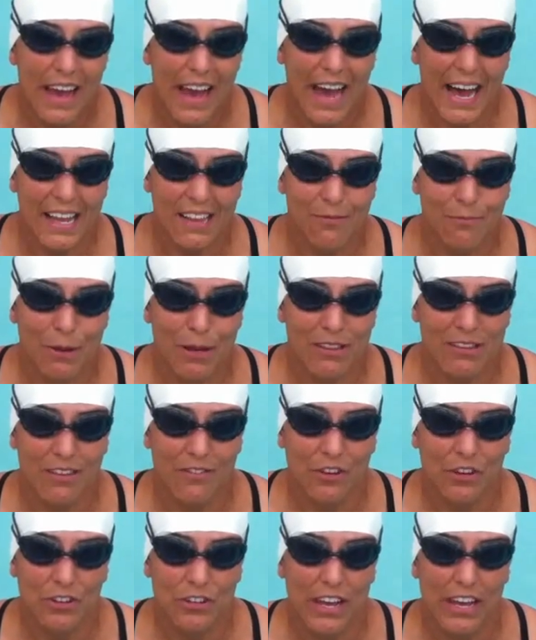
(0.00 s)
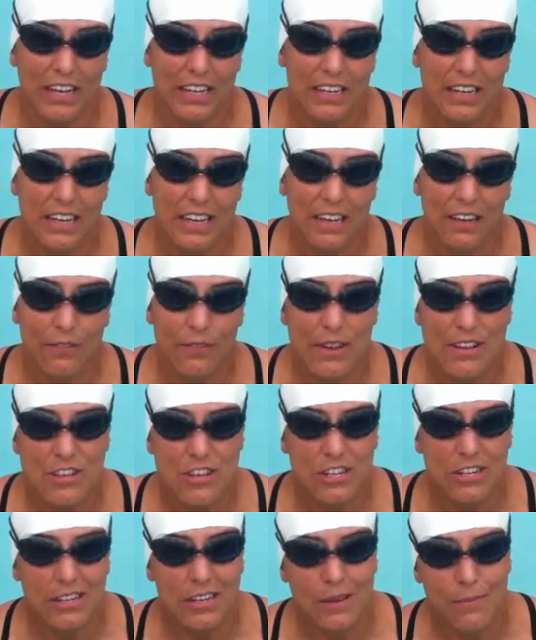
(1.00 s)
aspects of your technique,
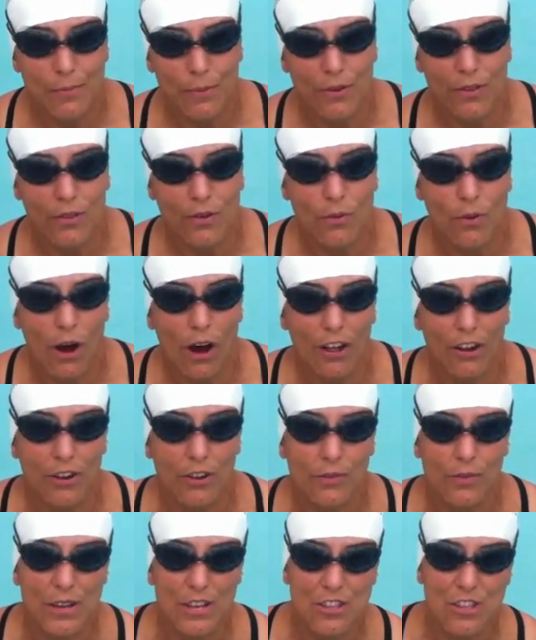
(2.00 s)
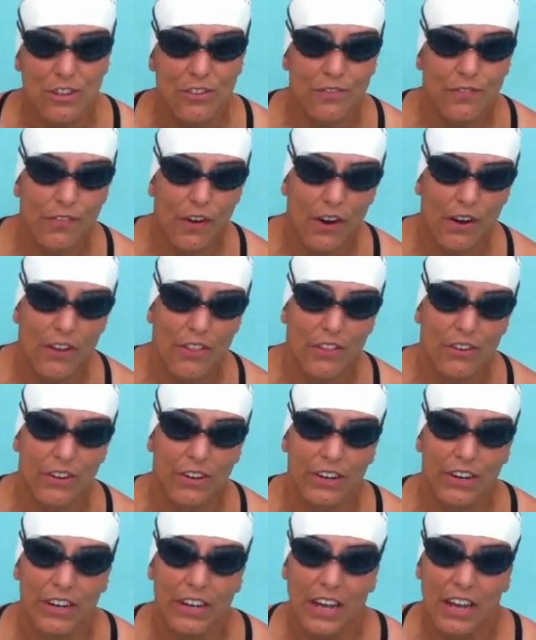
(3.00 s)
reaching deeper in the water, reaching
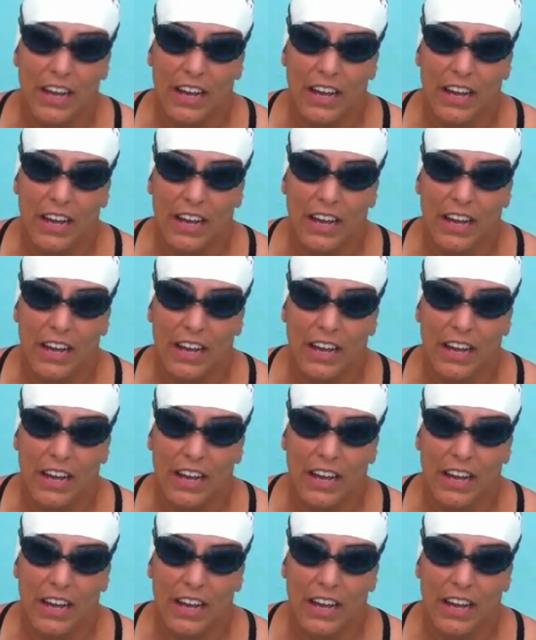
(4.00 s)
farther,